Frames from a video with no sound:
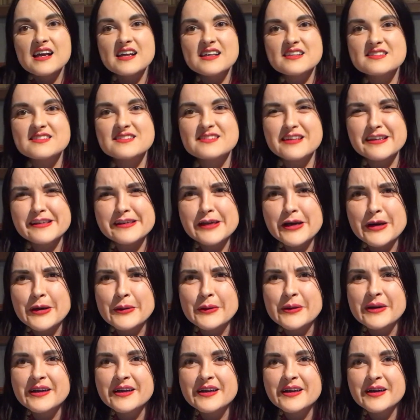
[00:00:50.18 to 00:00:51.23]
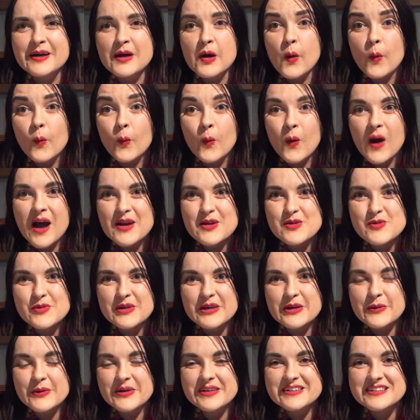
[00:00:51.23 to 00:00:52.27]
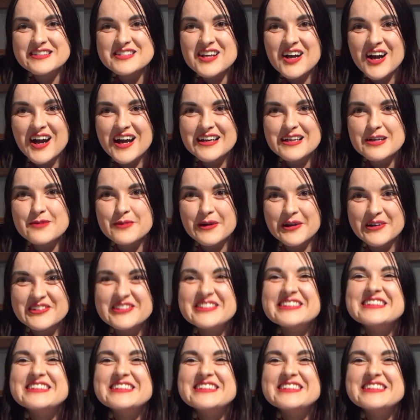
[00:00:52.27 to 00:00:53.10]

Cinco, what are we going to talk about